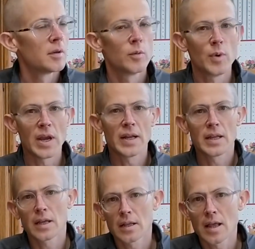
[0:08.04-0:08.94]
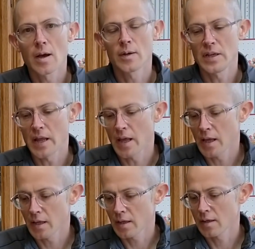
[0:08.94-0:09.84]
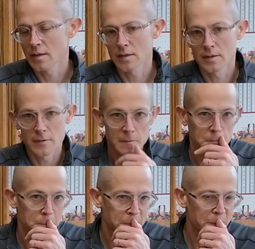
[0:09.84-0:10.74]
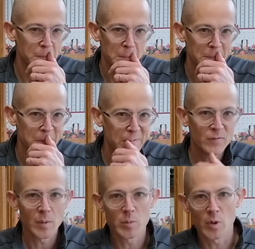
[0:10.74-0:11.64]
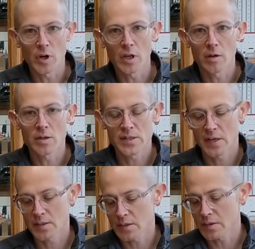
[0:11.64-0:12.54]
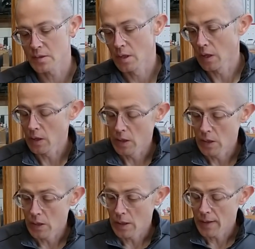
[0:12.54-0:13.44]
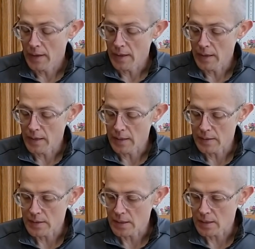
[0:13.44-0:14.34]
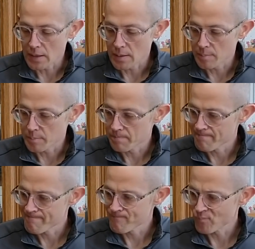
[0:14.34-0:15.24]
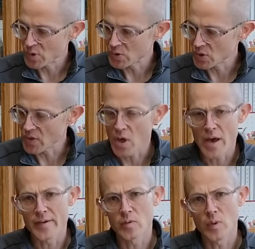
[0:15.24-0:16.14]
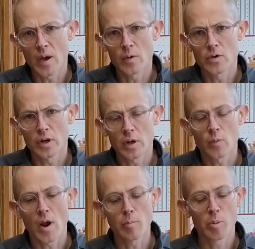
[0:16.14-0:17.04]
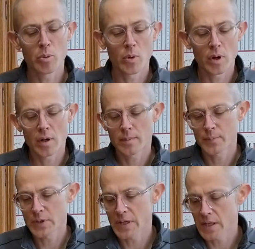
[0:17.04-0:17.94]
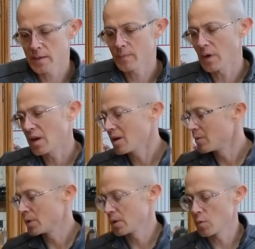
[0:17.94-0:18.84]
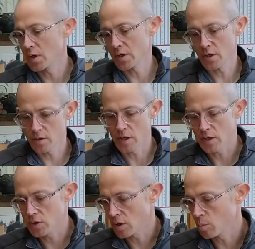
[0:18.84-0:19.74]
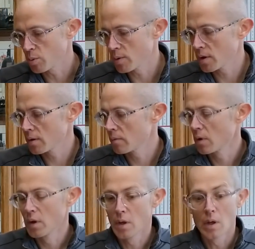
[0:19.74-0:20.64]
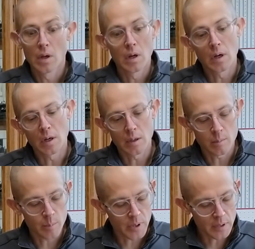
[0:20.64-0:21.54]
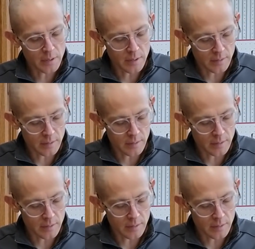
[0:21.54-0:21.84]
rainy, cloudy day in February here in Texas, and so I thought I would drink a ripe pu'er today. I kind of really wanted to drink a sheng pu'er, but